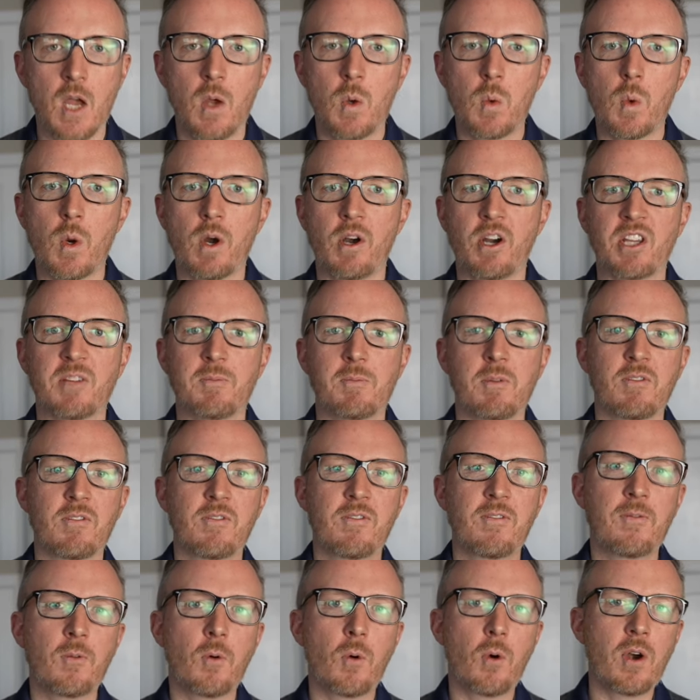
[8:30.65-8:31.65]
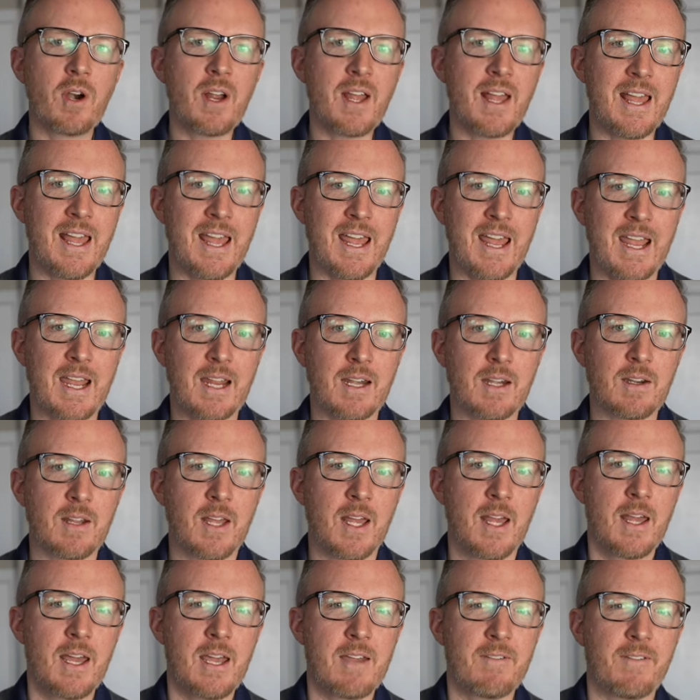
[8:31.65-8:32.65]
Whereas beforehand,
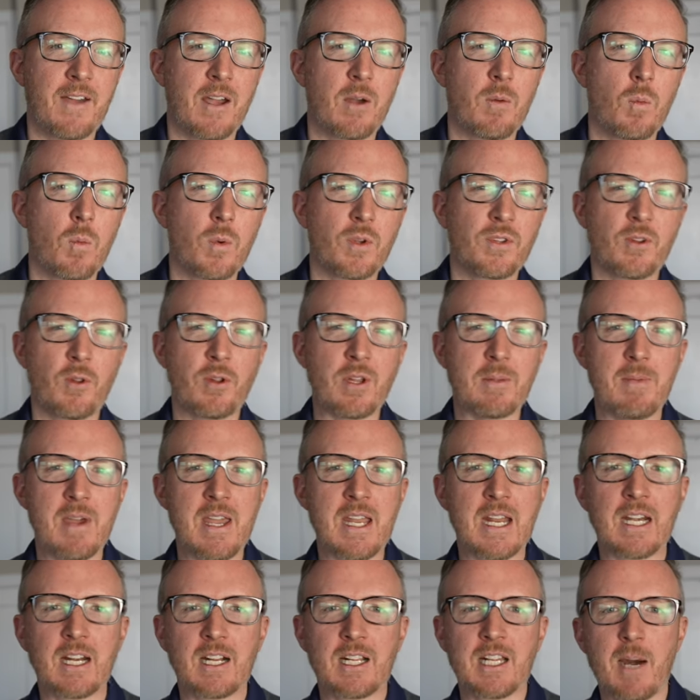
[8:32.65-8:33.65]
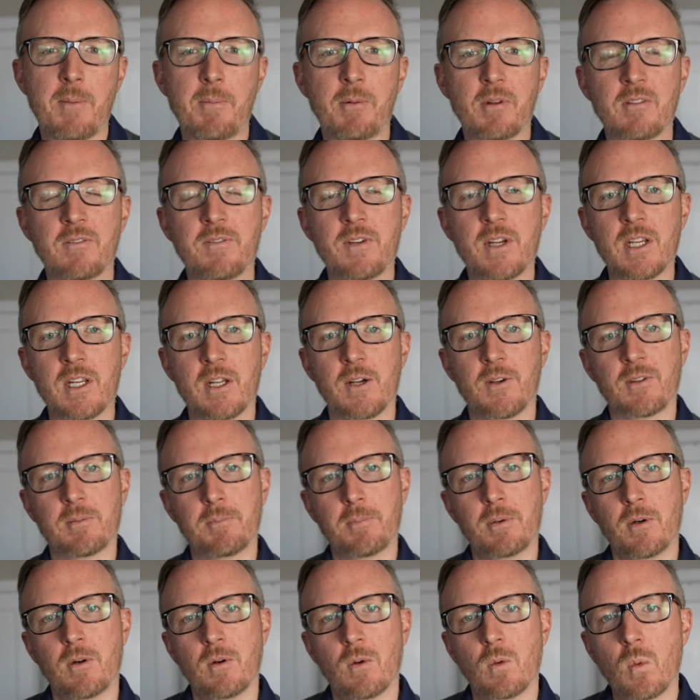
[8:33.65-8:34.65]
if I was only making a couple of videos
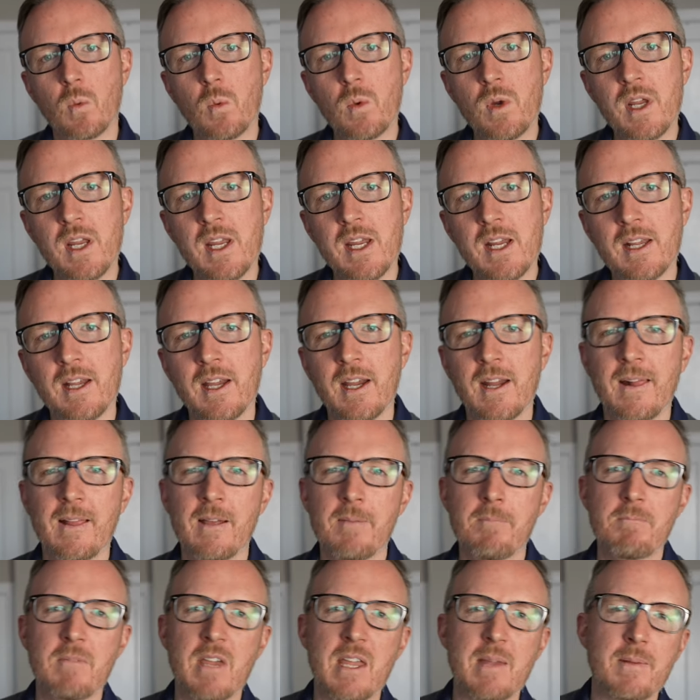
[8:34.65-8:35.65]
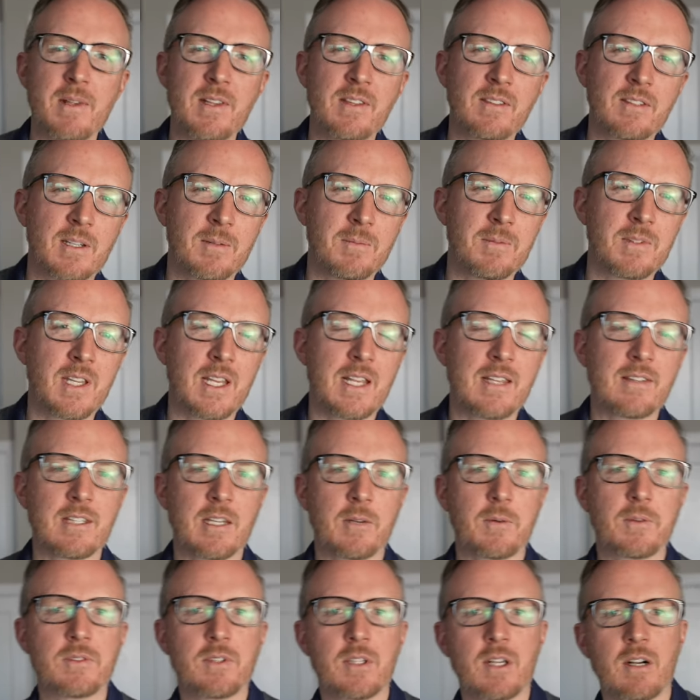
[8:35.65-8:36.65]
per week, maybe some days I
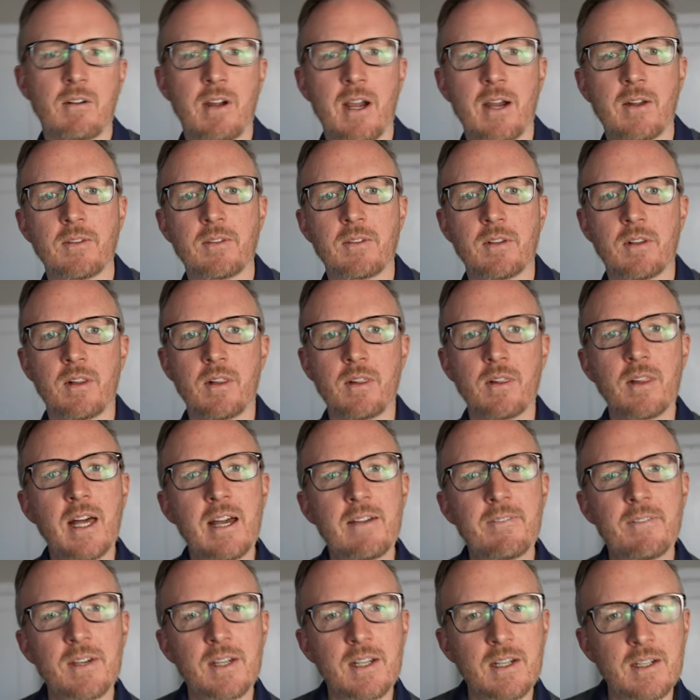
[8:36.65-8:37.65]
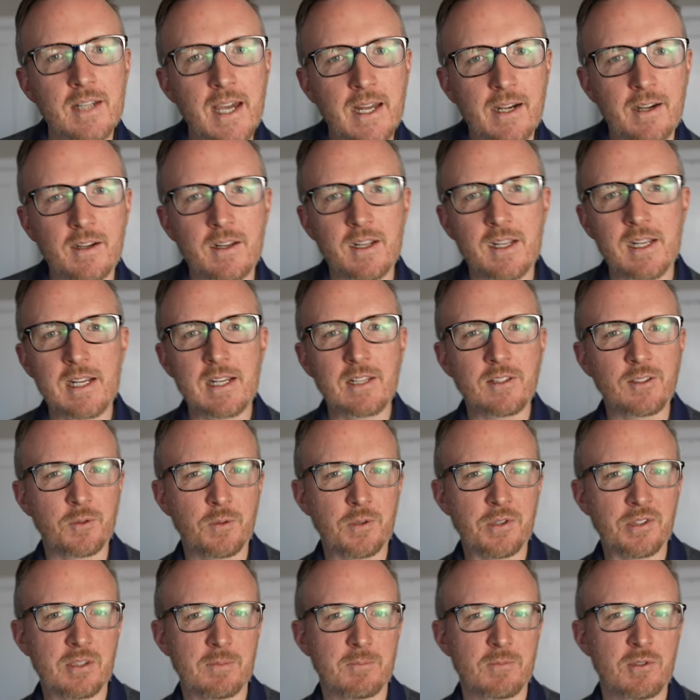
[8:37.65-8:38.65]
would sit around till 11, editing,
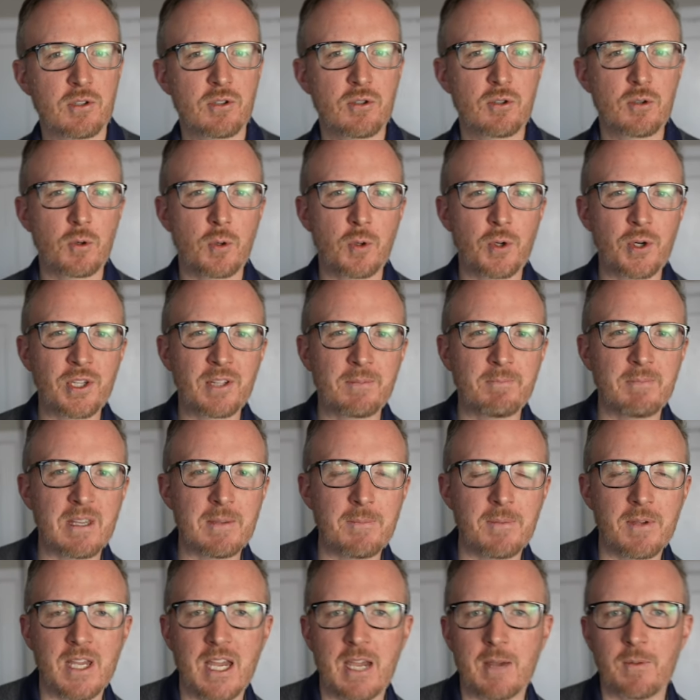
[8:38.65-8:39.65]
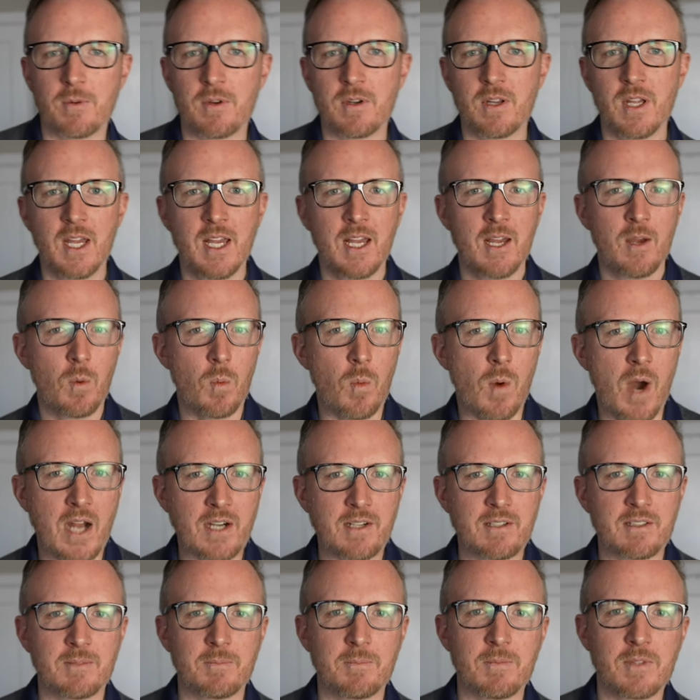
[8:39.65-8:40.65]
doing some shorts, maybe I would
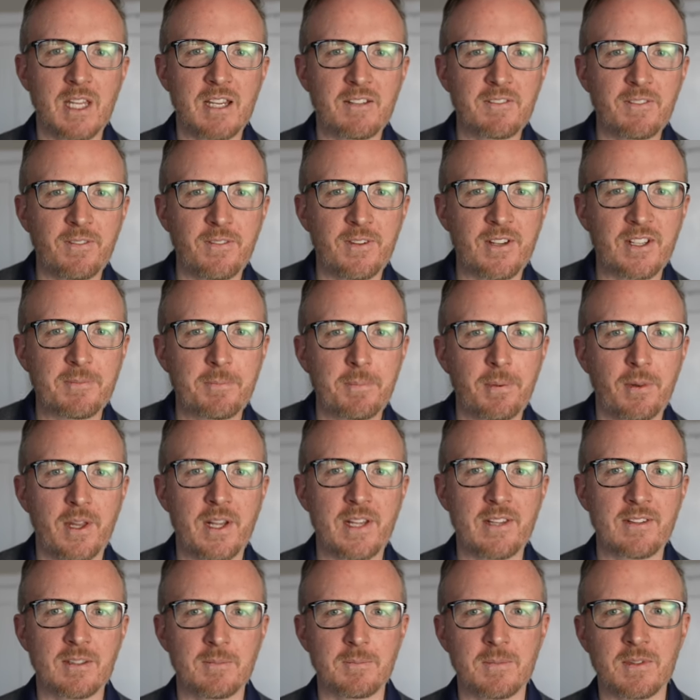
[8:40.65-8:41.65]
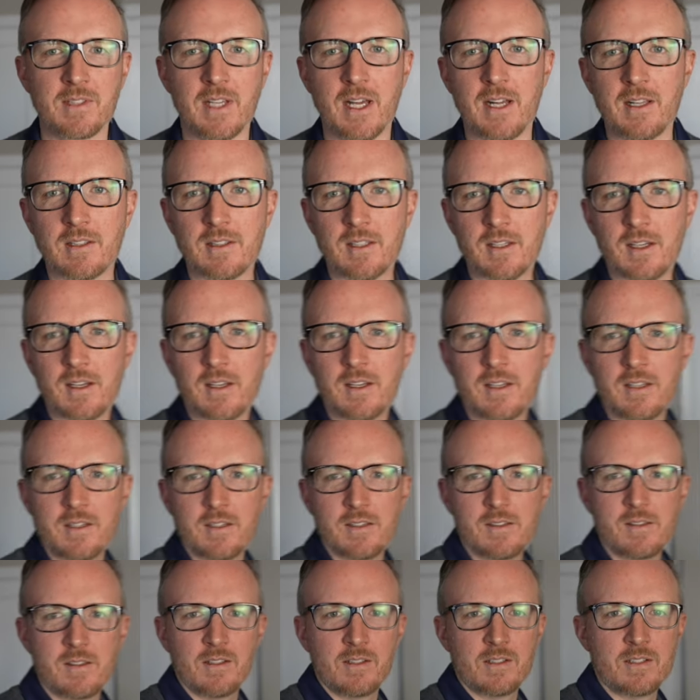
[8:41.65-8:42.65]
watch some Netflix, play some Zelda,
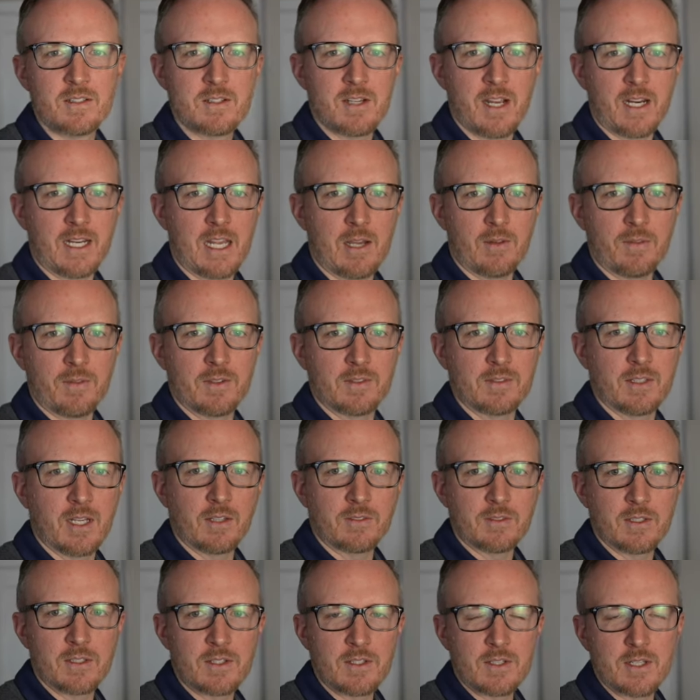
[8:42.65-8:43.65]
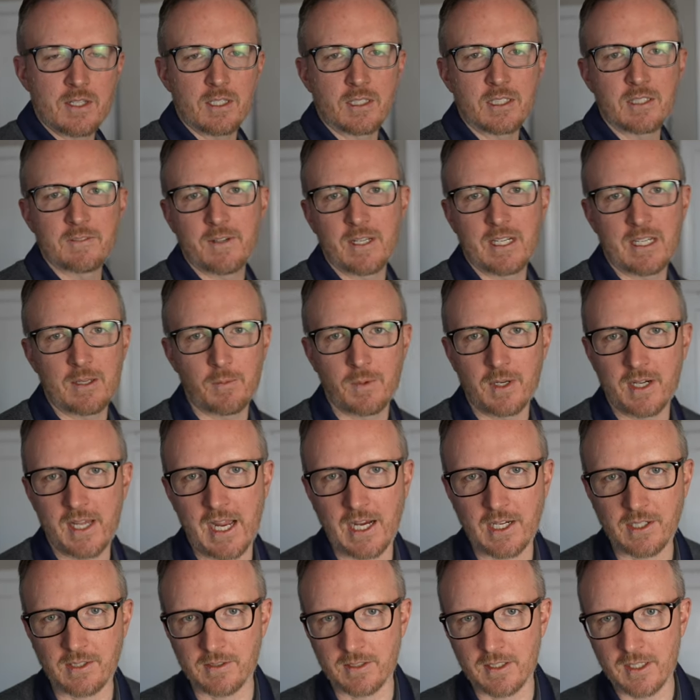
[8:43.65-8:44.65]
check out the Zelda Shield if anyone
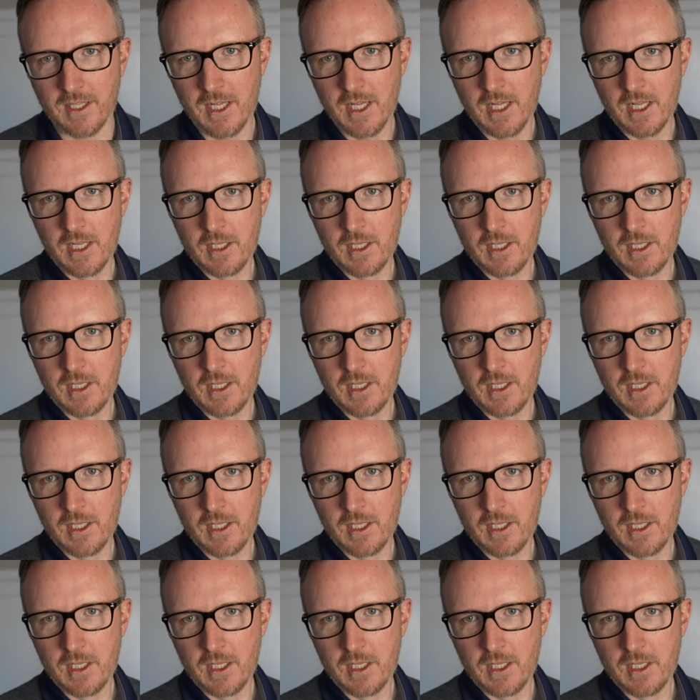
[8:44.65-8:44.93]
actually